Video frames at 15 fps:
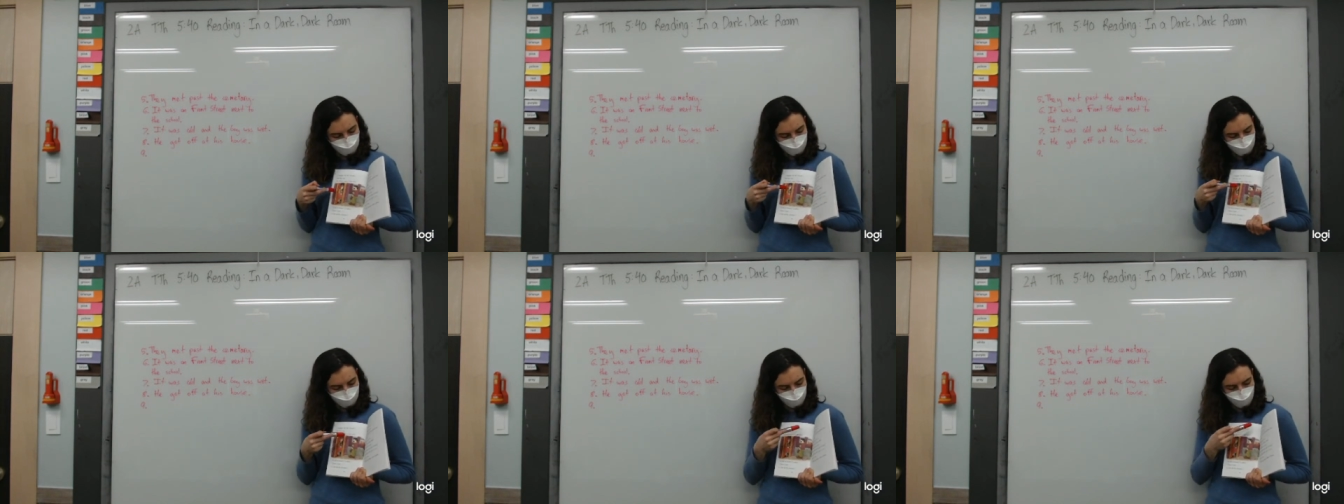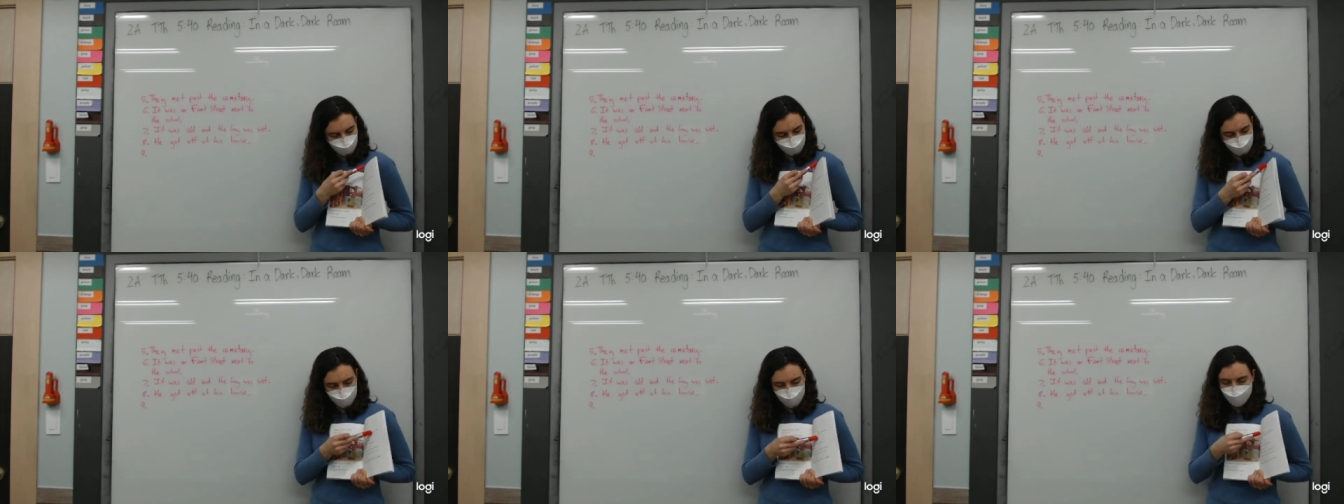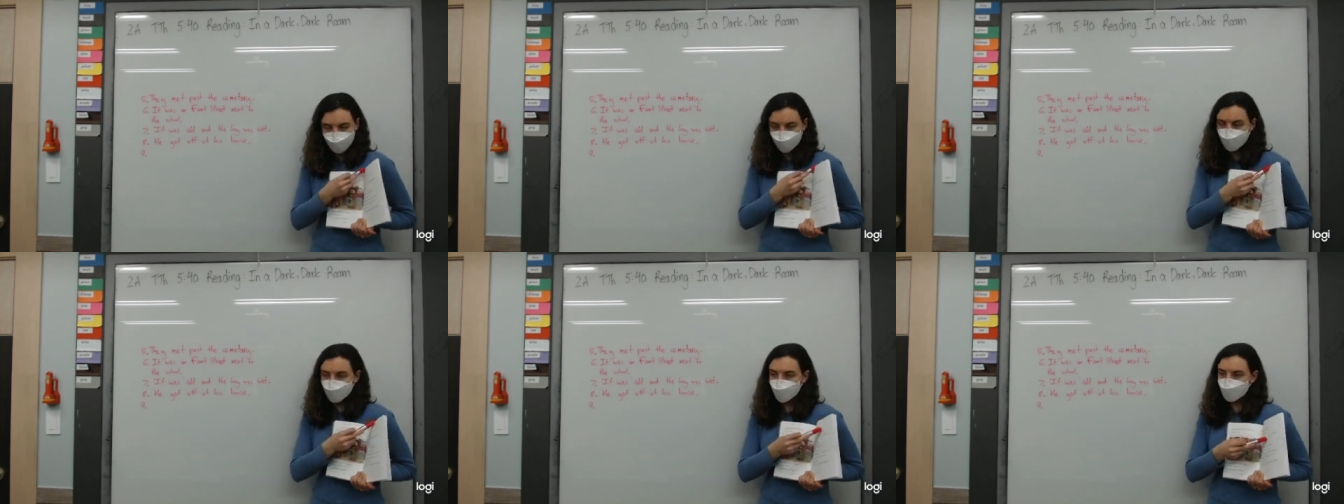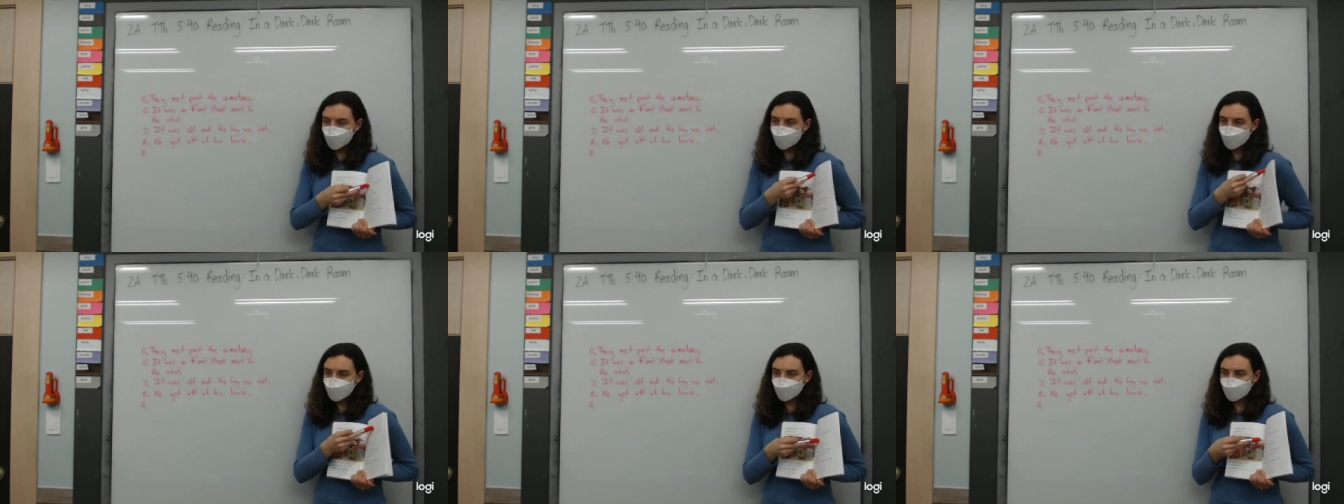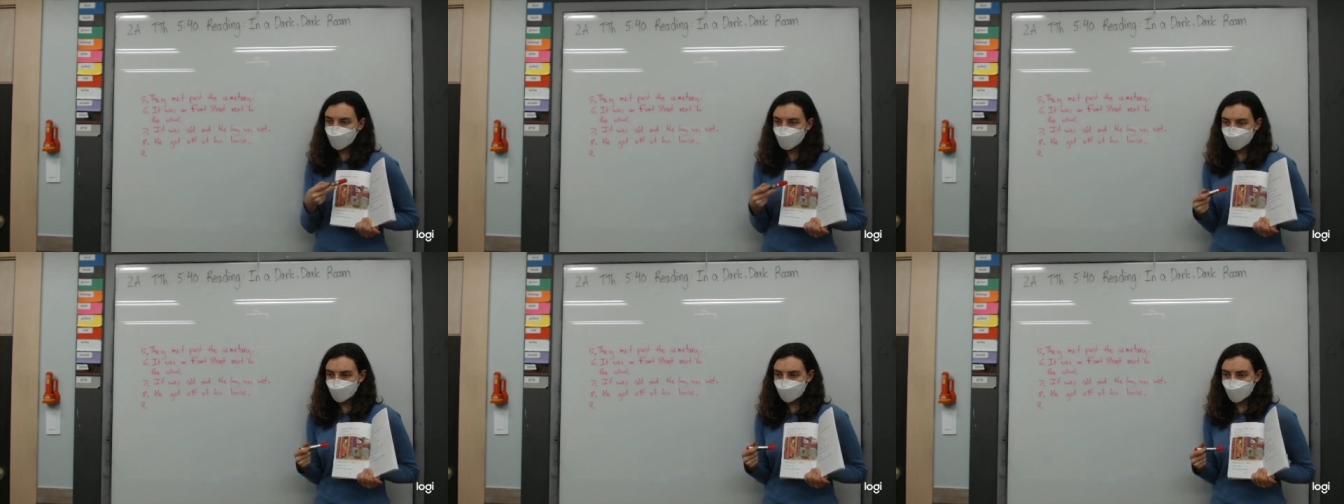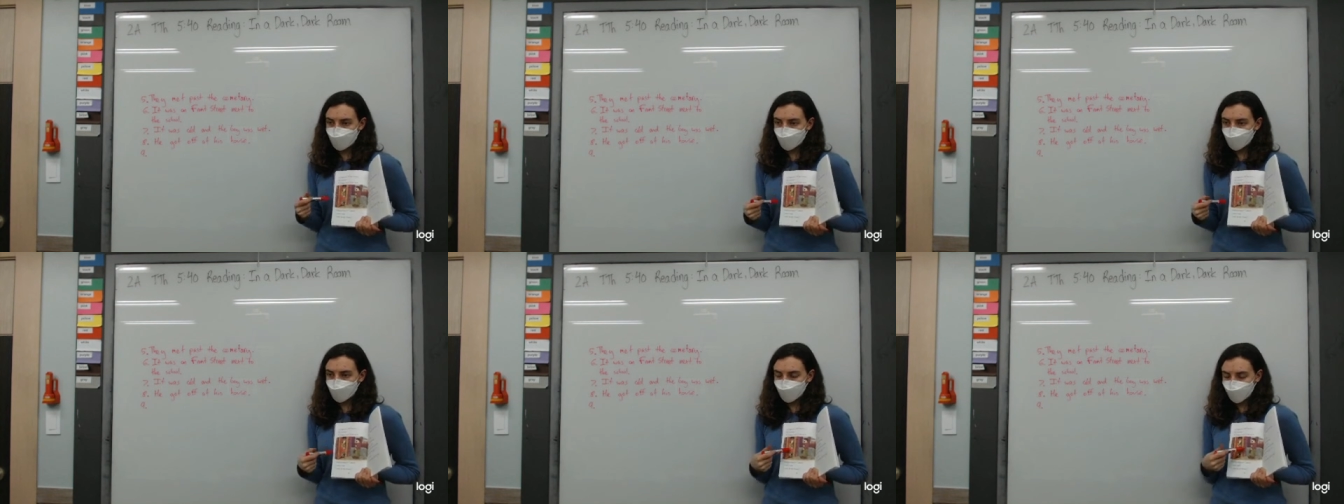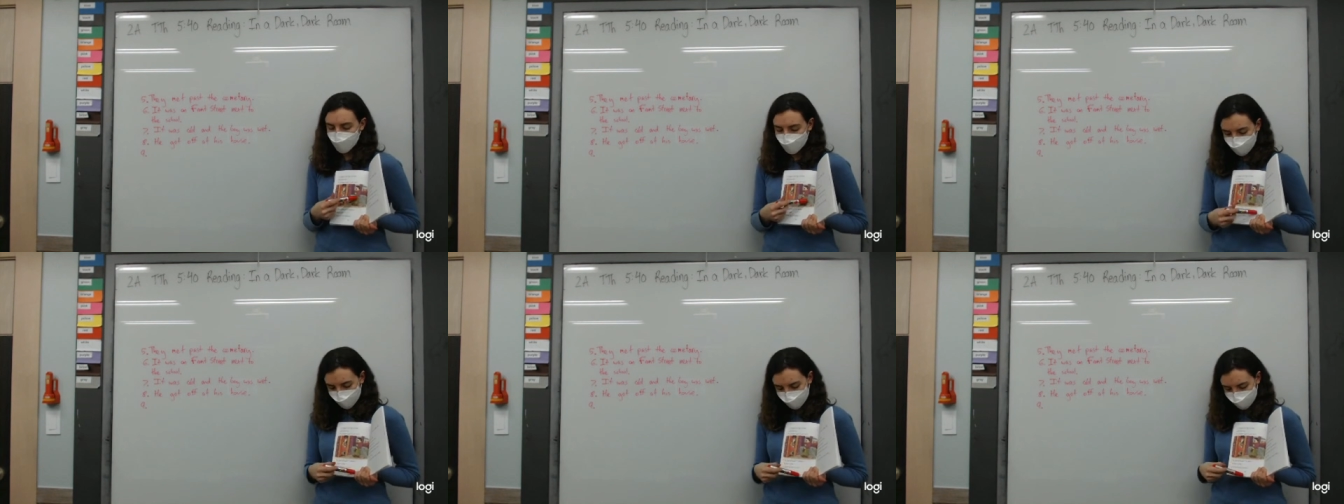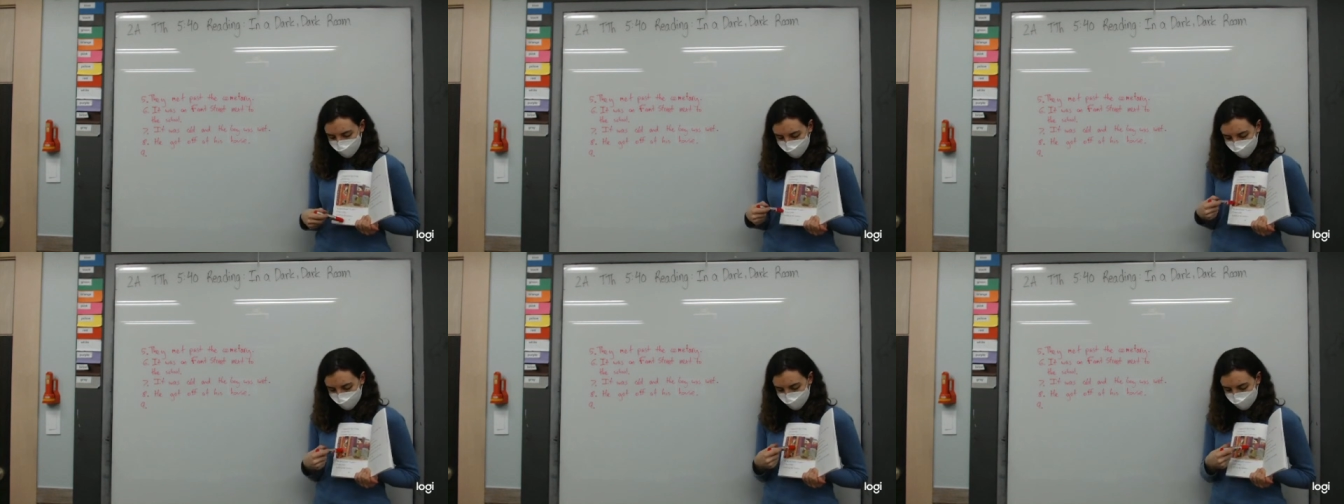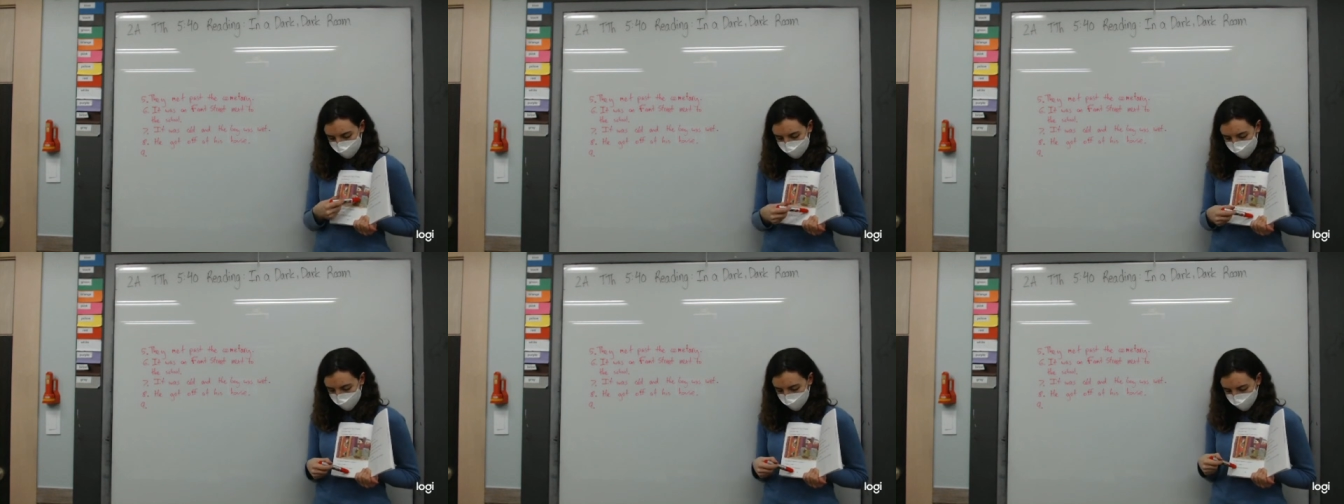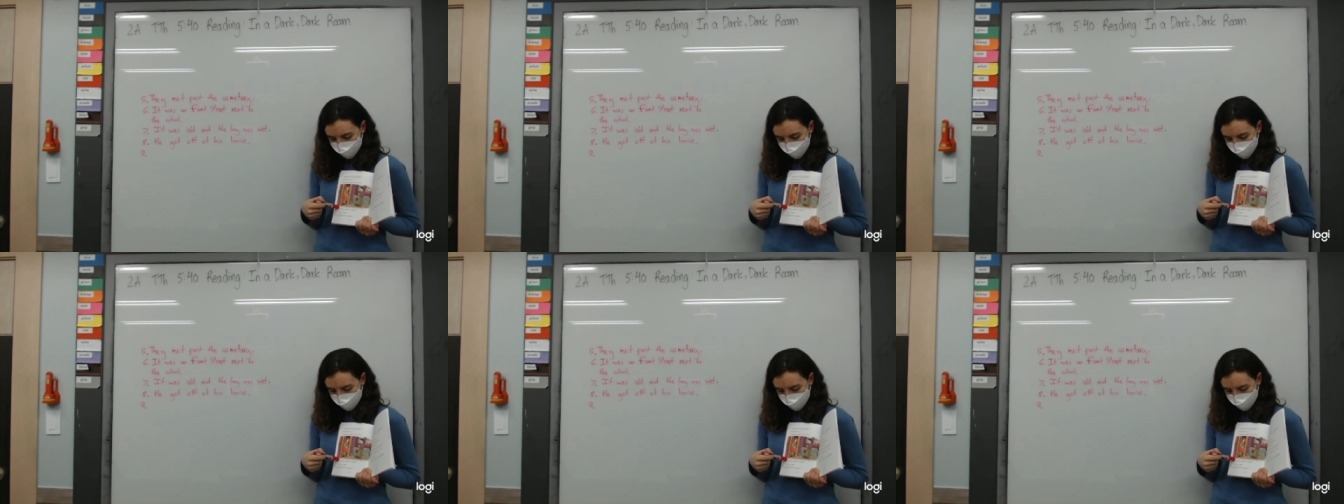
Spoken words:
looks at him strange on the next page. What does he say?